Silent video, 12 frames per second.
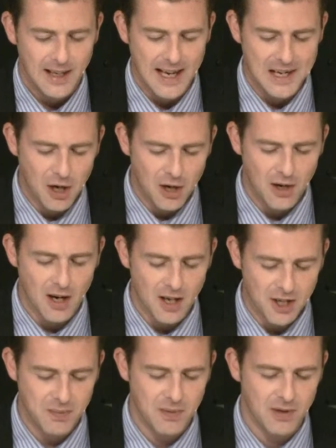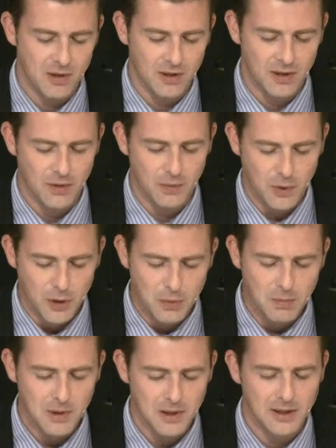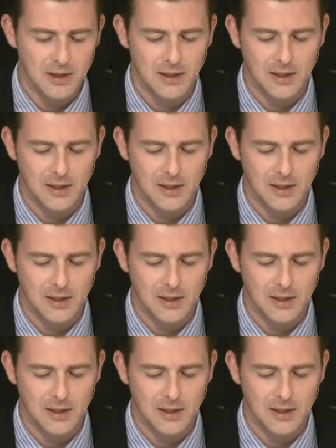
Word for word: in her hospital room.